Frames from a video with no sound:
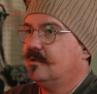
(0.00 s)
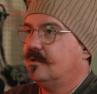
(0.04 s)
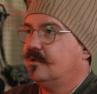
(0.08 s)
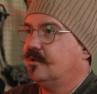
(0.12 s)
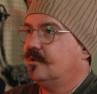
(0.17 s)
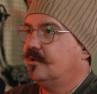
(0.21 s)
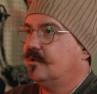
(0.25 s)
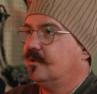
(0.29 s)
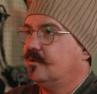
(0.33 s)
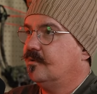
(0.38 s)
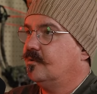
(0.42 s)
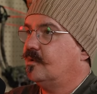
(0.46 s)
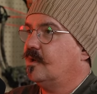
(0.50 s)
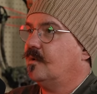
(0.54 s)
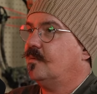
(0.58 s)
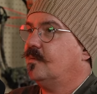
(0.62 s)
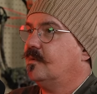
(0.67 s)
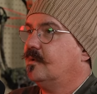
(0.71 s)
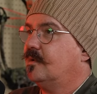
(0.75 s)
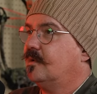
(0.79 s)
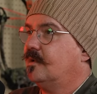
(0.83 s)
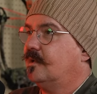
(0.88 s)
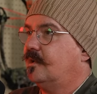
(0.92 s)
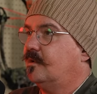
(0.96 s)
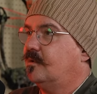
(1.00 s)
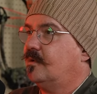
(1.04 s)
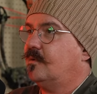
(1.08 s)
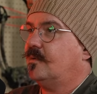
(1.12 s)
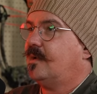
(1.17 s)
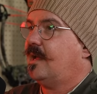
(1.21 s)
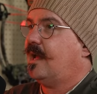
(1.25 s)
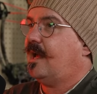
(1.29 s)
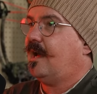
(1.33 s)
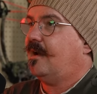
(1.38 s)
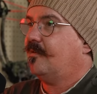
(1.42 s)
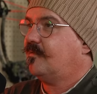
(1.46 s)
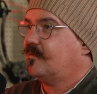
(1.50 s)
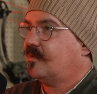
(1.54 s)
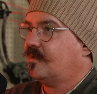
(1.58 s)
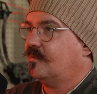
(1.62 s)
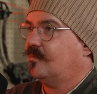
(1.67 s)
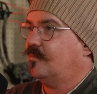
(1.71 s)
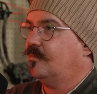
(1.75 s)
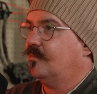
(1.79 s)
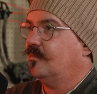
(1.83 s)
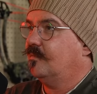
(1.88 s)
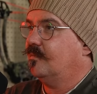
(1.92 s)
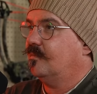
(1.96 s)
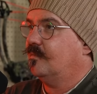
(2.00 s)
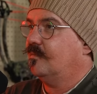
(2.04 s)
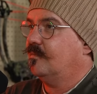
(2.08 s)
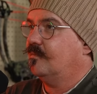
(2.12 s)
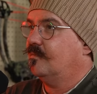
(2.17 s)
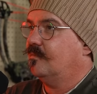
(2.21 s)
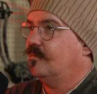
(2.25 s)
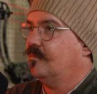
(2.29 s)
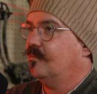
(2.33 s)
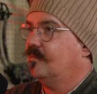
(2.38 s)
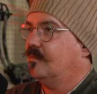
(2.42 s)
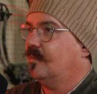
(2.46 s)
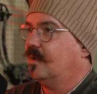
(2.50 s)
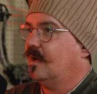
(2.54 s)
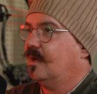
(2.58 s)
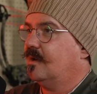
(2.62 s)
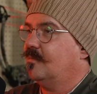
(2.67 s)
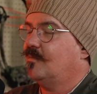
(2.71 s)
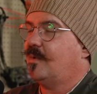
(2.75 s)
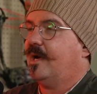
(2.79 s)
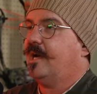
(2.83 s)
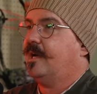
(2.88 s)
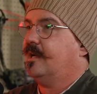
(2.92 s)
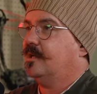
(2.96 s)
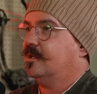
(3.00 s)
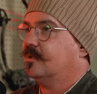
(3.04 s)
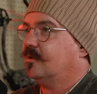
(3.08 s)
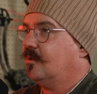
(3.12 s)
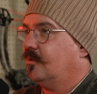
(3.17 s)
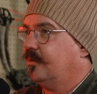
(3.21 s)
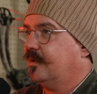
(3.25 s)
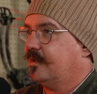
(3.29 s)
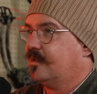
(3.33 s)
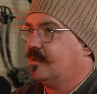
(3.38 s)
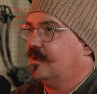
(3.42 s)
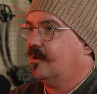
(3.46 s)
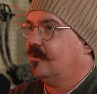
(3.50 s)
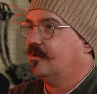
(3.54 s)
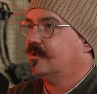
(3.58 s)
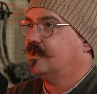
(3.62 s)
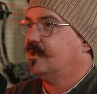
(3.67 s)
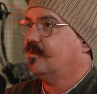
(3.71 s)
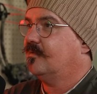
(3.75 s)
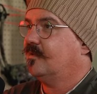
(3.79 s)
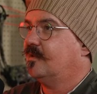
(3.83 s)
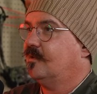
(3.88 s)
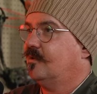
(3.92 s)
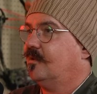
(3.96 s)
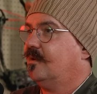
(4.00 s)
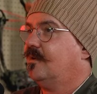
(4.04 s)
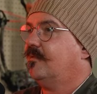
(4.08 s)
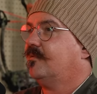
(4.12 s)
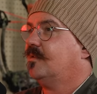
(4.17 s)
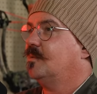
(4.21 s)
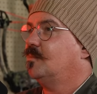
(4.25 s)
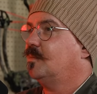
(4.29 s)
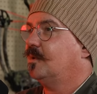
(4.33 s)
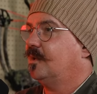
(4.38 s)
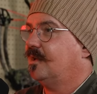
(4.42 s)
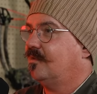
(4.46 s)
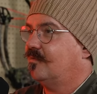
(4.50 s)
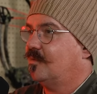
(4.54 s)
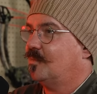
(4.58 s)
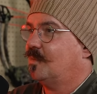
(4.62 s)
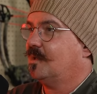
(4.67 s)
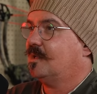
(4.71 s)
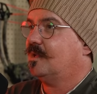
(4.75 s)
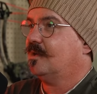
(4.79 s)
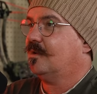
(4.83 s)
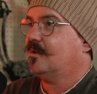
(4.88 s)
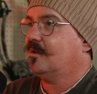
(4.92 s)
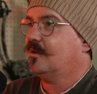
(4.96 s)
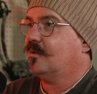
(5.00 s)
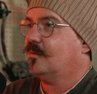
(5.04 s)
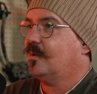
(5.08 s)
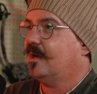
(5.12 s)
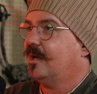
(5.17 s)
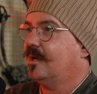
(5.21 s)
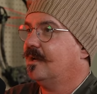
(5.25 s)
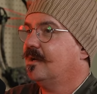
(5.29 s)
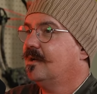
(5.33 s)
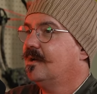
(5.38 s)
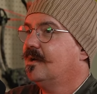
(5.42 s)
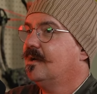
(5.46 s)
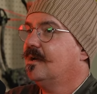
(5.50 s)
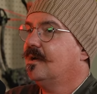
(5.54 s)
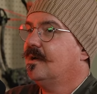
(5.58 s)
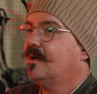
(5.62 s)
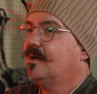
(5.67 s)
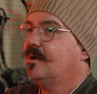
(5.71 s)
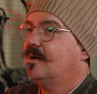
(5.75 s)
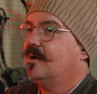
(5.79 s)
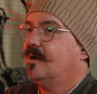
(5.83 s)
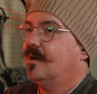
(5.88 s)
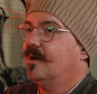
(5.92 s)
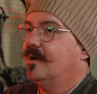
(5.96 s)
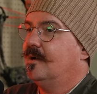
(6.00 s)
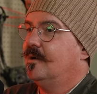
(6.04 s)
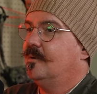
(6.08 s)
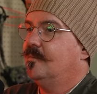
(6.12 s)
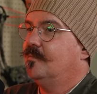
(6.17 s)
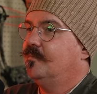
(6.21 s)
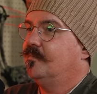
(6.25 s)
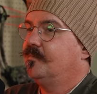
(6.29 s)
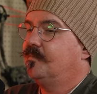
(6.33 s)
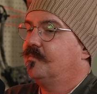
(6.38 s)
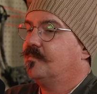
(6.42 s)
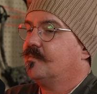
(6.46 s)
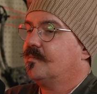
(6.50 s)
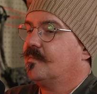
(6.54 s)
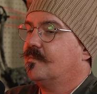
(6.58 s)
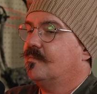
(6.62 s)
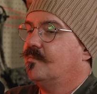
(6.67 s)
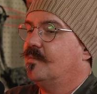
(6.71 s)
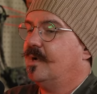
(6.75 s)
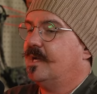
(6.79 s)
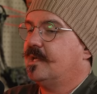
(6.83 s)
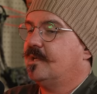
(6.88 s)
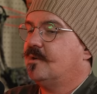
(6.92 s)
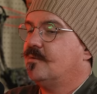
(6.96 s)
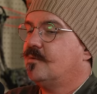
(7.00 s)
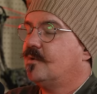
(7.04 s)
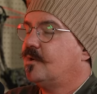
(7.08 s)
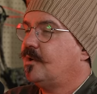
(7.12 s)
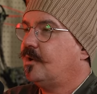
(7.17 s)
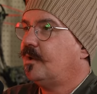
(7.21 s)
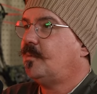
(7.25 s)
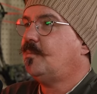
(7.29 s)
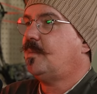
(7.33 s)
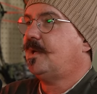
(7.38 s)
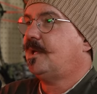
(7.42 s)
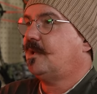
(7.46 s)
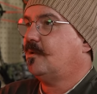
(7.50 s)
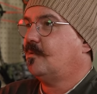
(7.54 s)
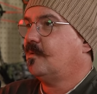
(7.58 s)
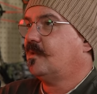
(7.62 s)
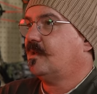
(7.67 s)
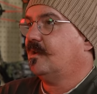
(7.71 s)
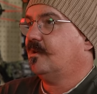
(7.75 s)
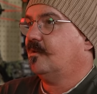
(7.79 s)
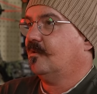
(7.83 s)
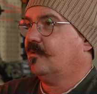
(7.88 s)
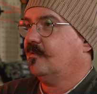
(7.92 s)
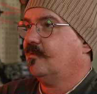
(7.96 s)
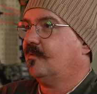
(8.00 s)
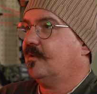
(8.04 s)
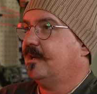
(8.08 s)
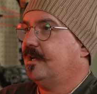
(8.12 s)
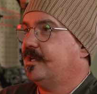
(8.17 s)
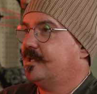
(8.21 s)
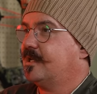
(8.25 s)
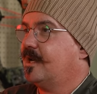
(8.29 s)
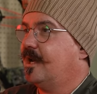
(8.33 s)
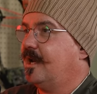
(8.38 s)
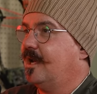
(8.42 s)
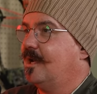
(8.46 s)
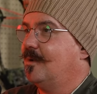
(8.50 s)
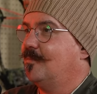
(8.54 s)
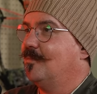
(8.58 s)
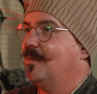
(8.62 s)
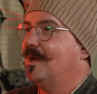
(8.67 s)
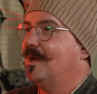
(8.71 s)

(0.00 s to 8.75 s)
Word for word: you don't you don't have to uh, buy into all these narratives. You don't have to believe a particular way. Um, but you could be using your free time